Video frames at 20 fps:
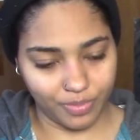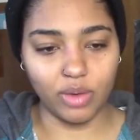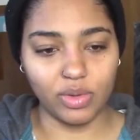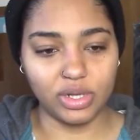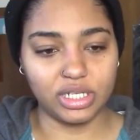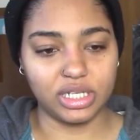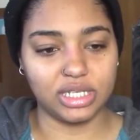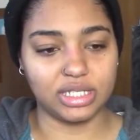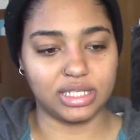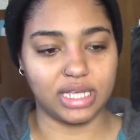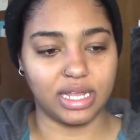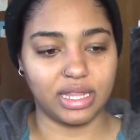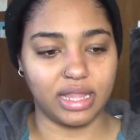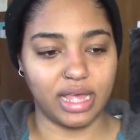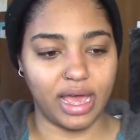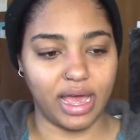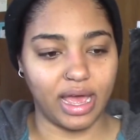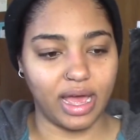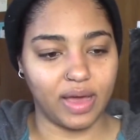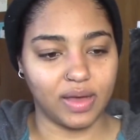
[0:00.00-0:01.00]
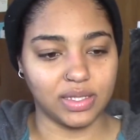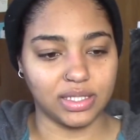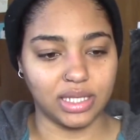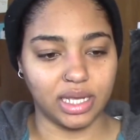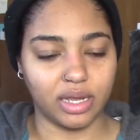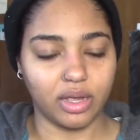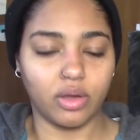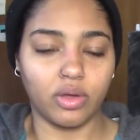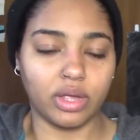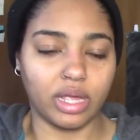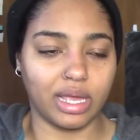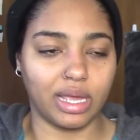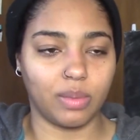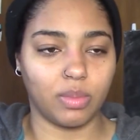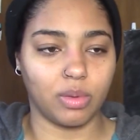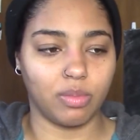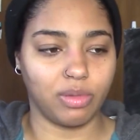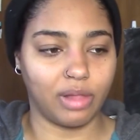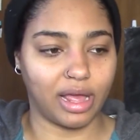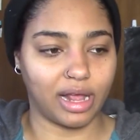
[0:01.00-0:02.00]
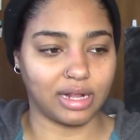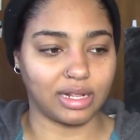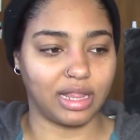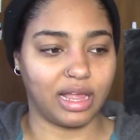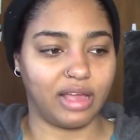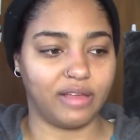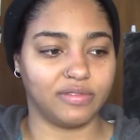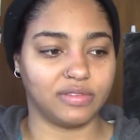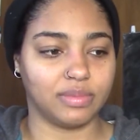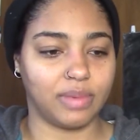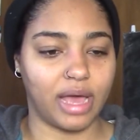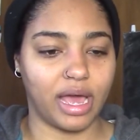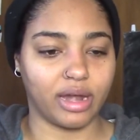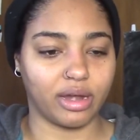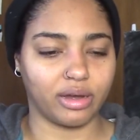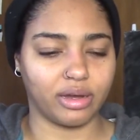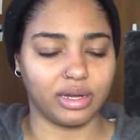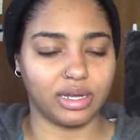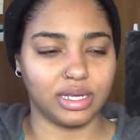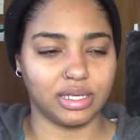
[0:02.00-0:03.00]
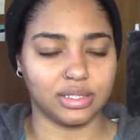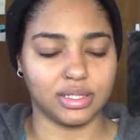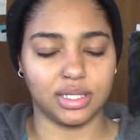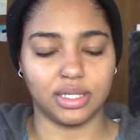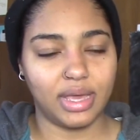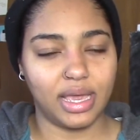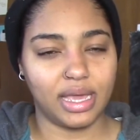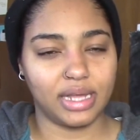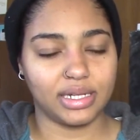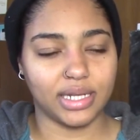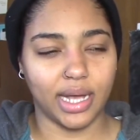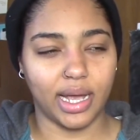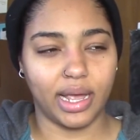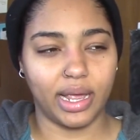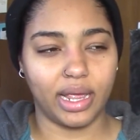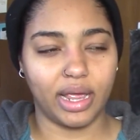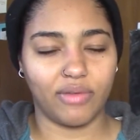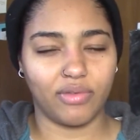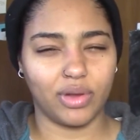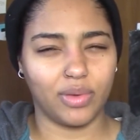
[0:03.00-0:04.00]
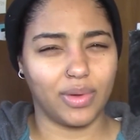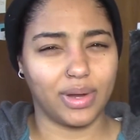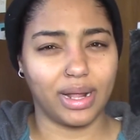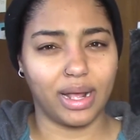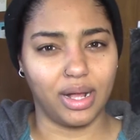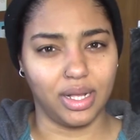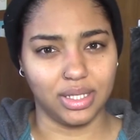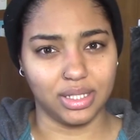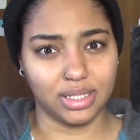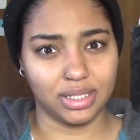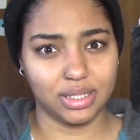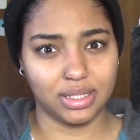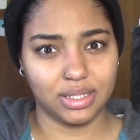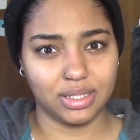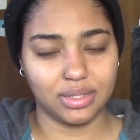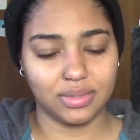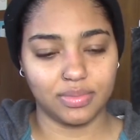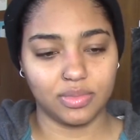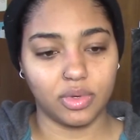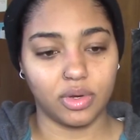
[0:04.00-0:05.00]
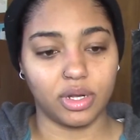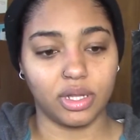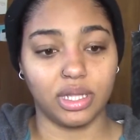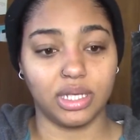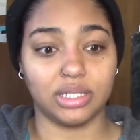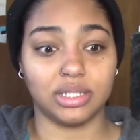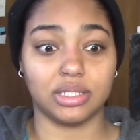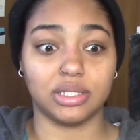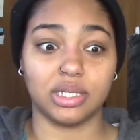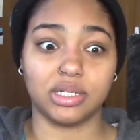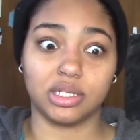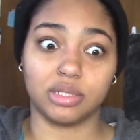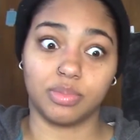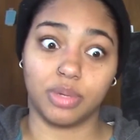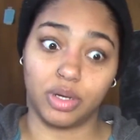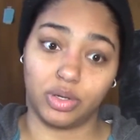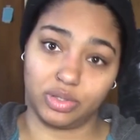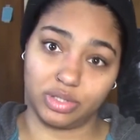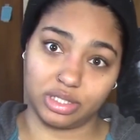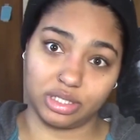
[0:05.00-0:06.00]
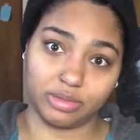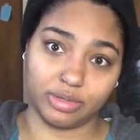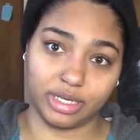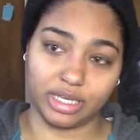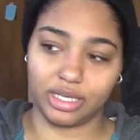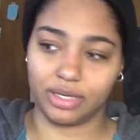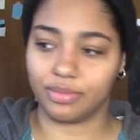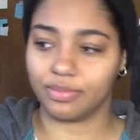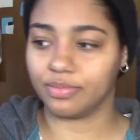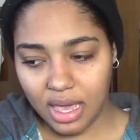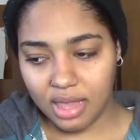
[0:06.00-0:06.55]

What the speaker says: When she said that, I was like, okay, but Black Lives Matter isn't anti everyone else, or at least it's not supposed to be.